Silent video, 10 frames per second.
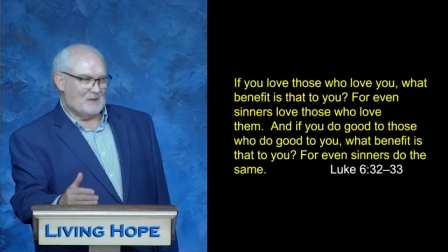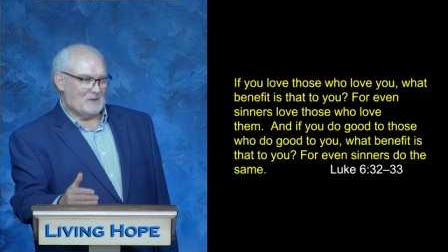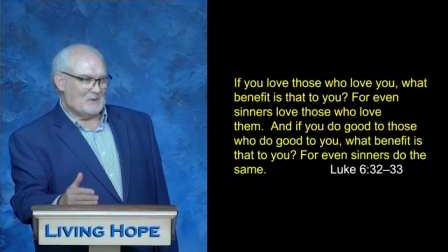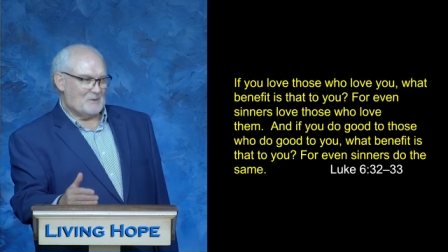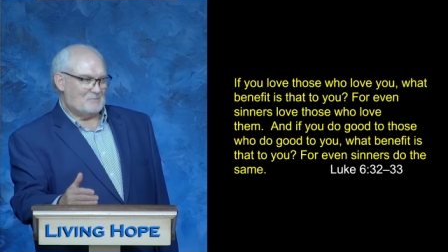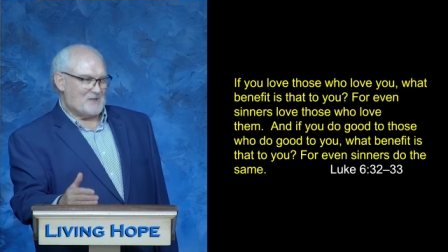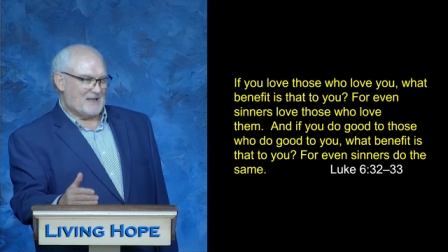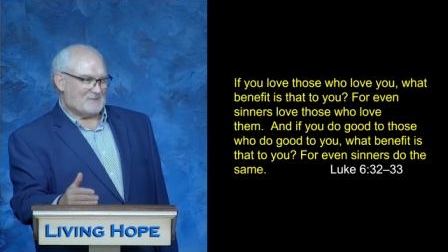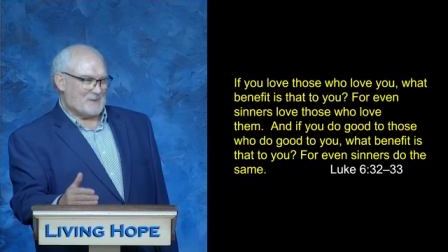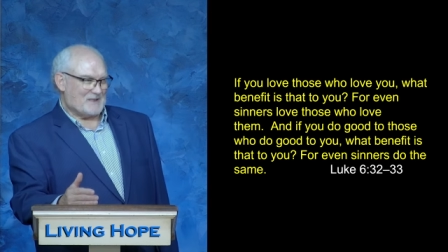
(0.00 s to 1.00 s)
Luke
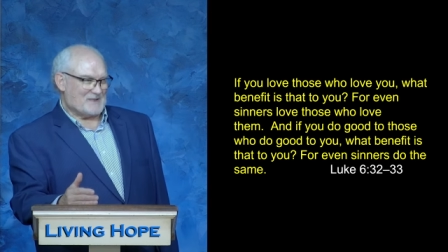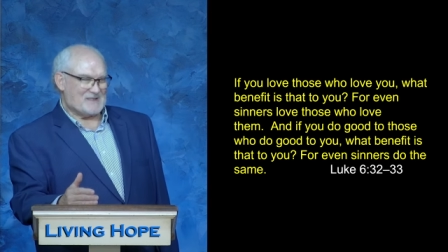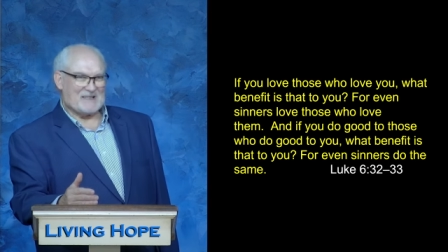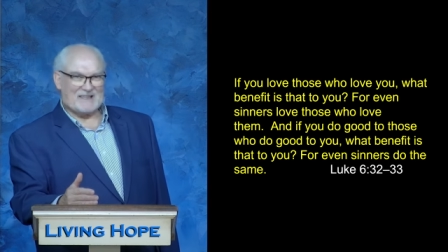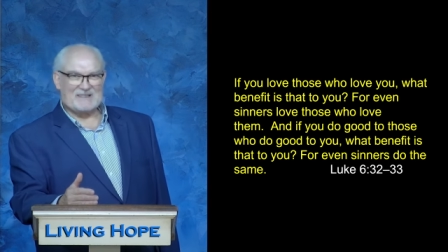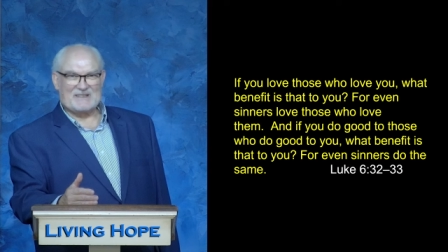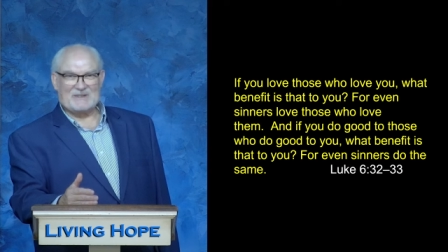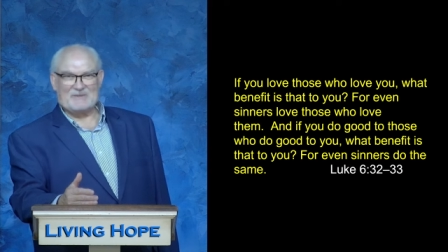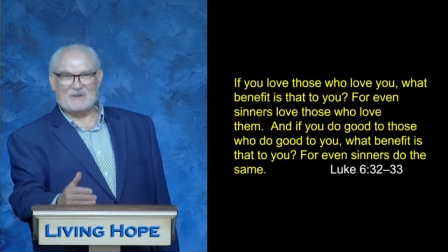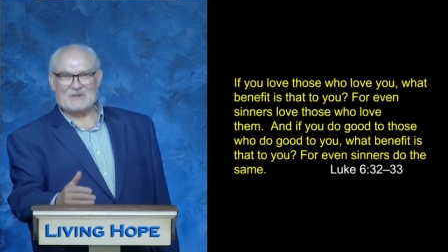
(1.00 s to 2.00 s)
chapter 6,
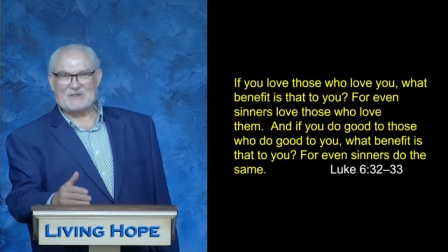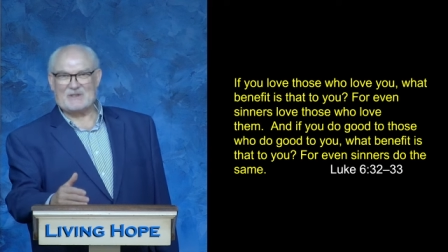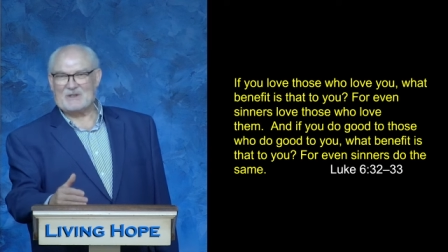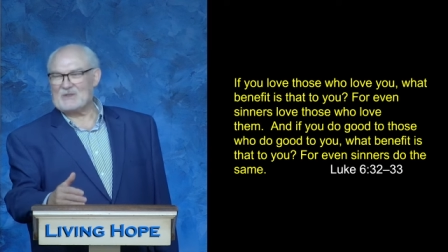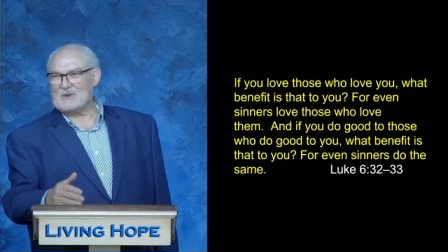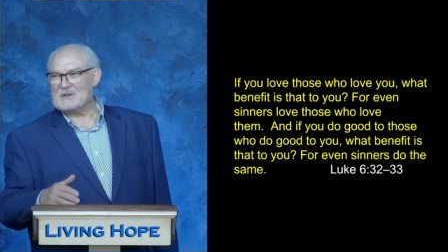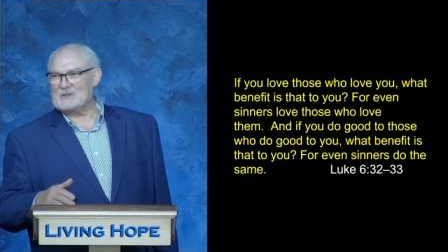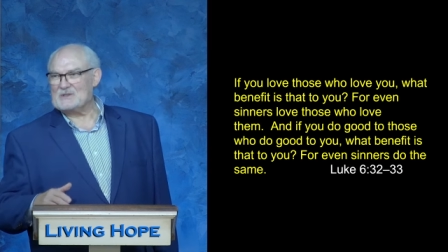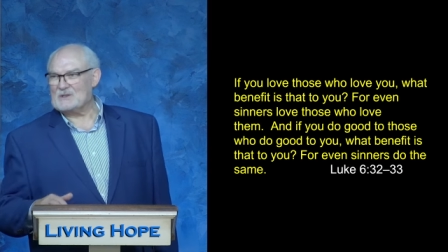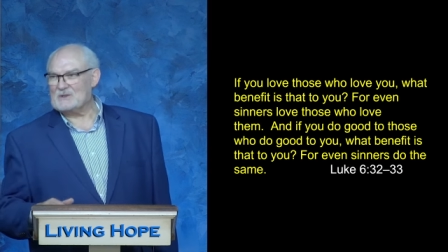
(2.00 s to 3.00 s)
verse
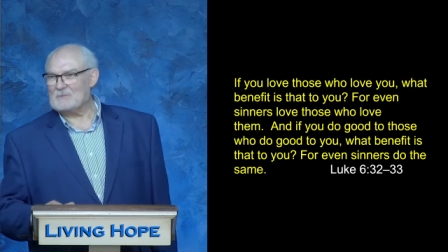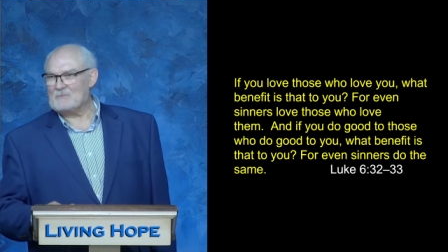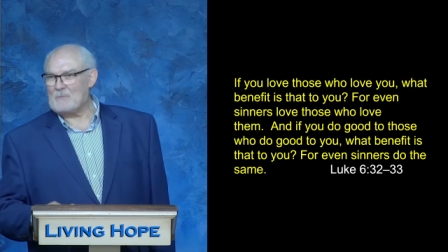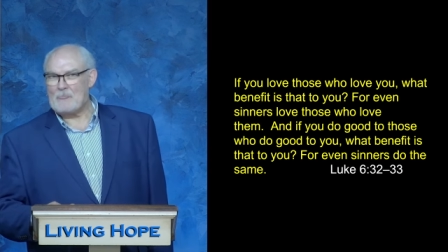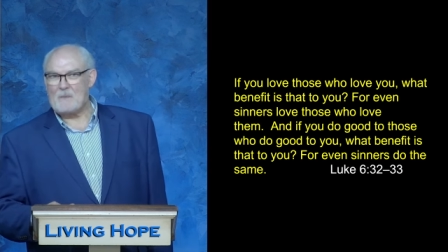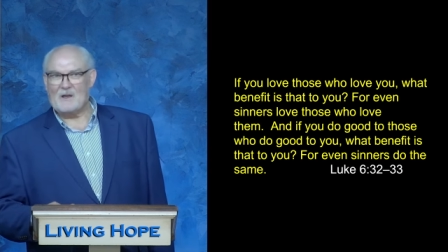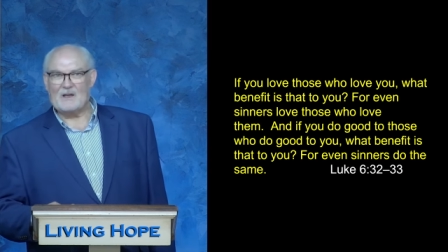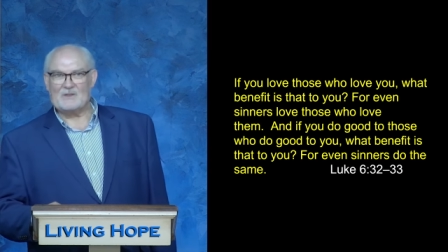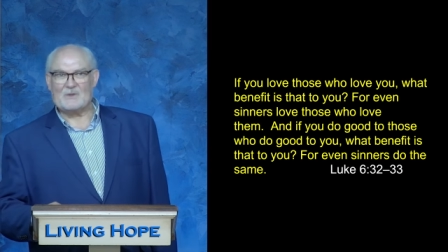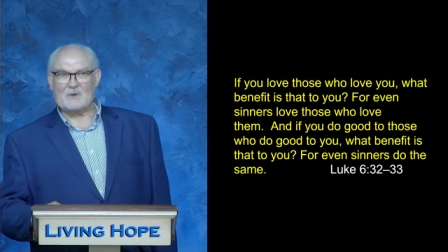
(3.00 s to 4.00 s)
32
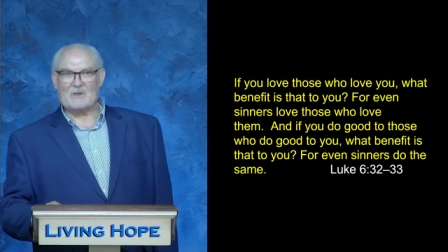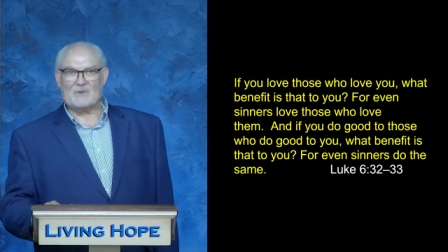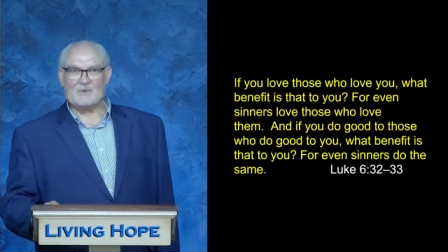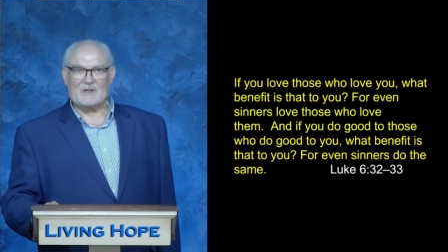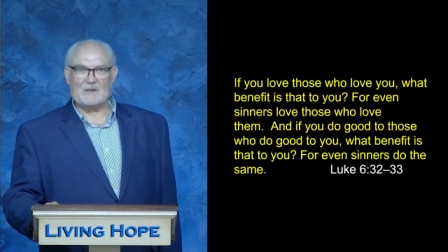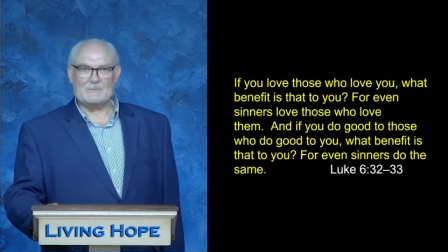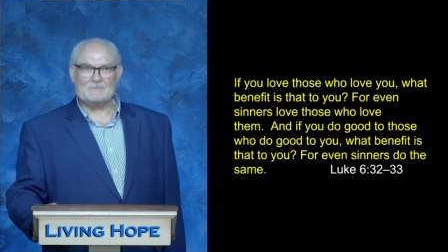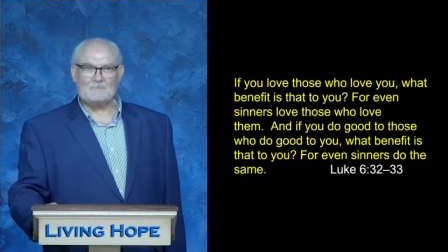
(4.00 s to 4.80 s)
and 33.